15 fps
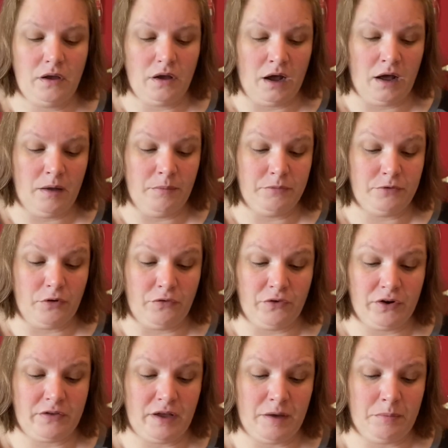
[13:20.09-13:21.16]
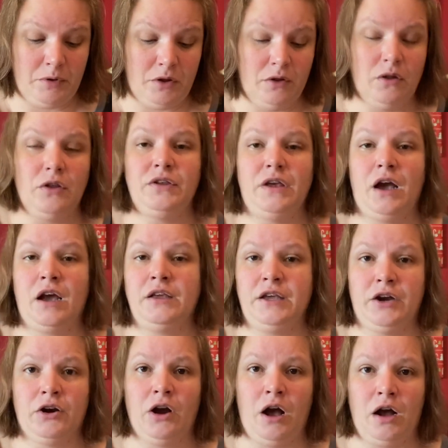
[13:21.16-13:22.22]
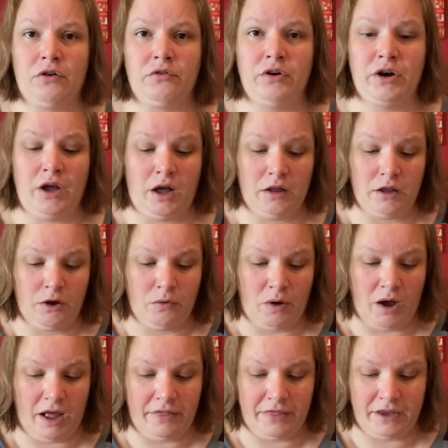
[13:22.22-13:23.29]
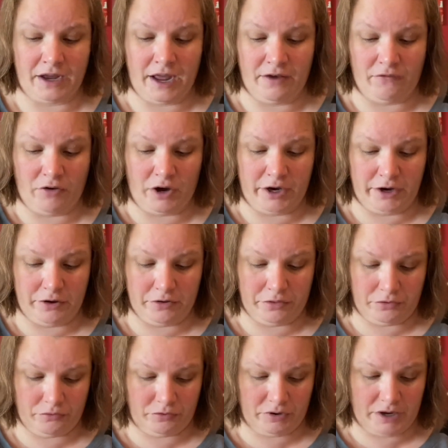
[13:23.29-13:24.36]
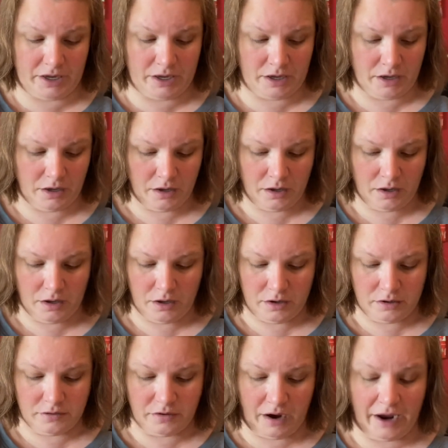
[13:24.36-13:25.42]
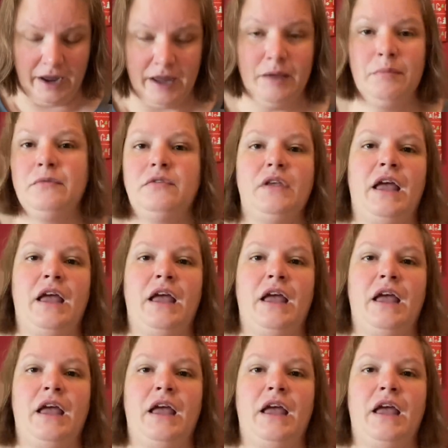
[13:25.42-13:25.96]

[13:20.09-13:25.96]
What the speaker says: So for example, a year at Hawk Run Hollow, I think I have on here 3 times.